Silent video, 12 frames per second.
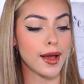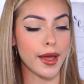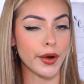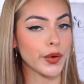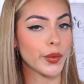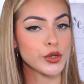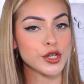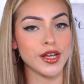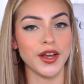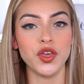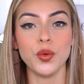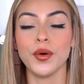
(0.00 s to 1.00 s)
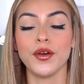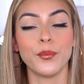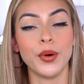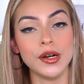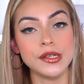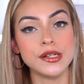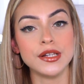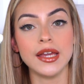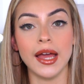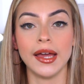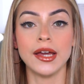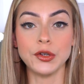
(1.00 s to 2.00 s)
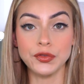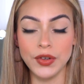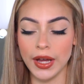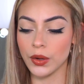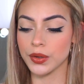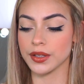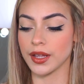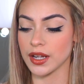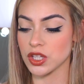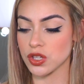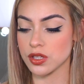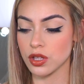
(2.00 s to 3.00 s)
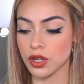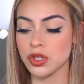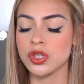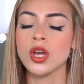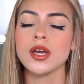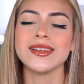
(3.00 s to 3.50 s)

I don't know what to tell you, but personally I have found that it just looks